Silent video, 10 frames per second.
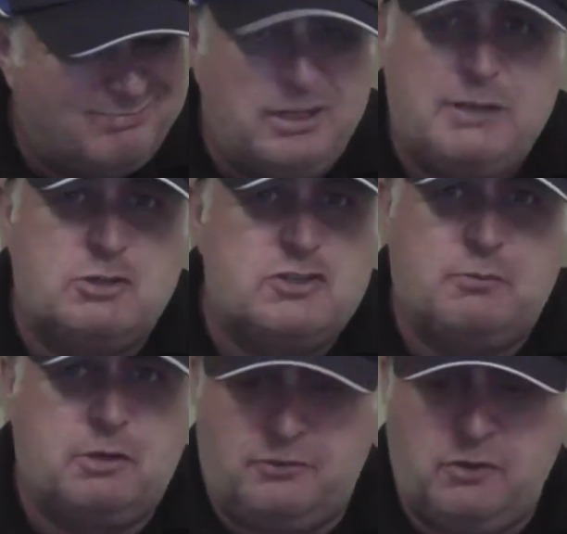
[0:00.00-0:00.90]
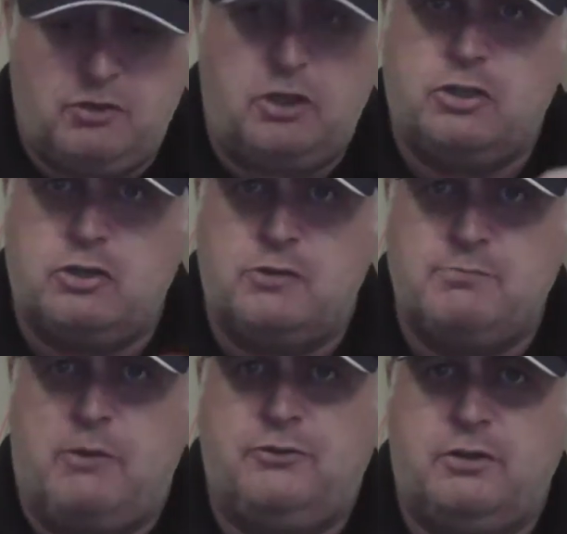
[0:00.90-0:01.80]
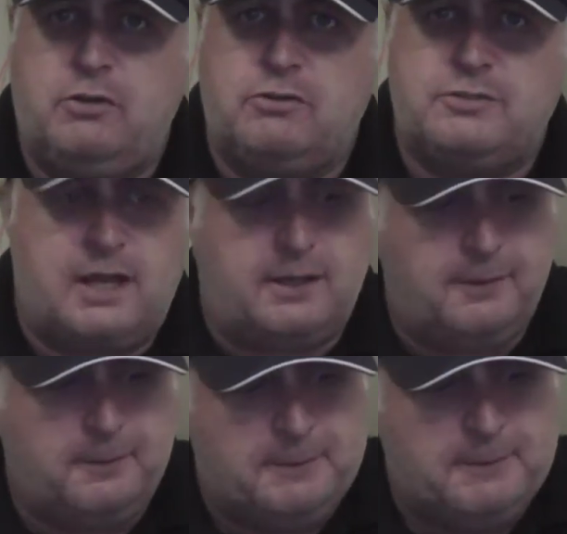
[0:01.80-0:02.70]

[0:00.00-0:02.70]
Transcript: pretty much if you've got a good mouth to lung tank